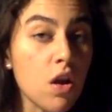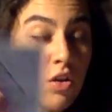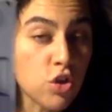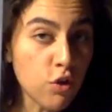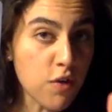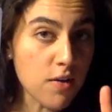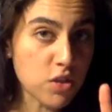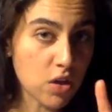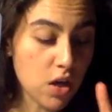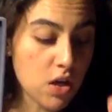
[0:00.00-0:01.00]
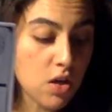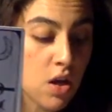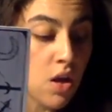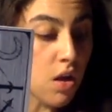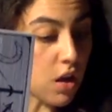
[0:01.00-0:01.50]
two fives here in
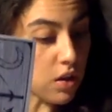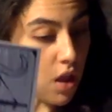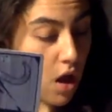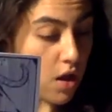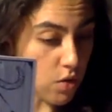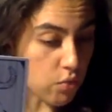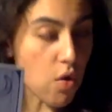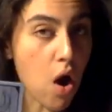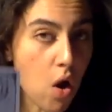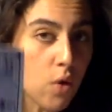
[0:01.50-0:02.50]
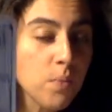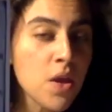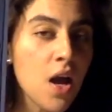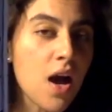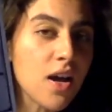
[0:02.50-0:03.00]
a row,
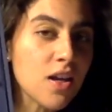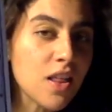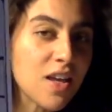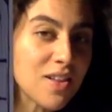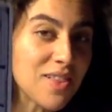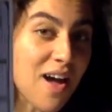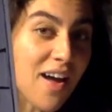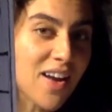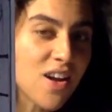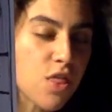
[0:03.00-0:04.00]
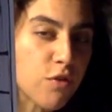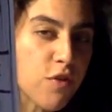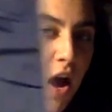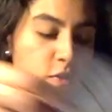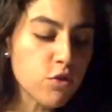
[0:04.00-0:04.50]
in a line, the
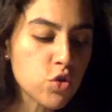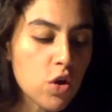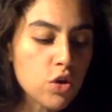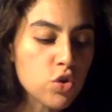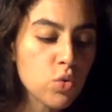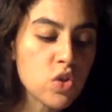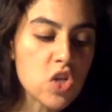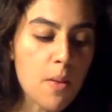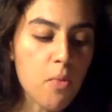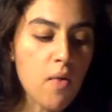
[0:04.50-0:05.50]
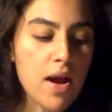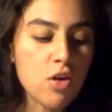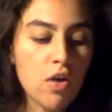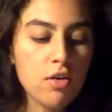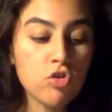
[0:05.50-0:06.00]
Five of Swords upright
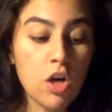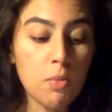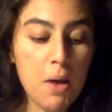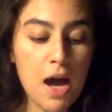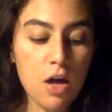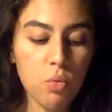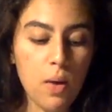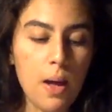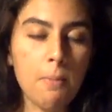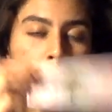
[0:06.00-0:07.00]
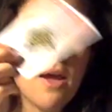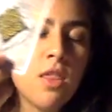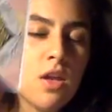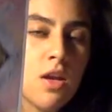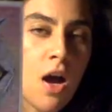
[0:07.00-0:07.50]
in your energetic pathway,
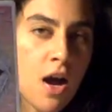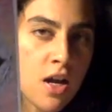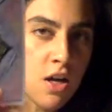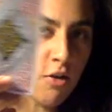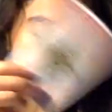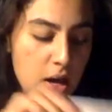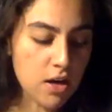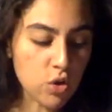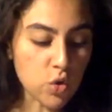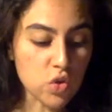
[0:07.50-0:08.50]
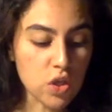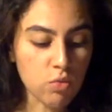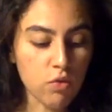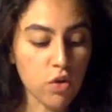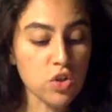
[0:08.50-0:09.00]
the Nine of Pentacles
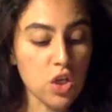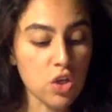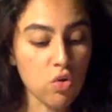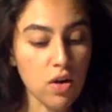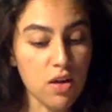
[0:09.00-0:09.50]
in reverse in your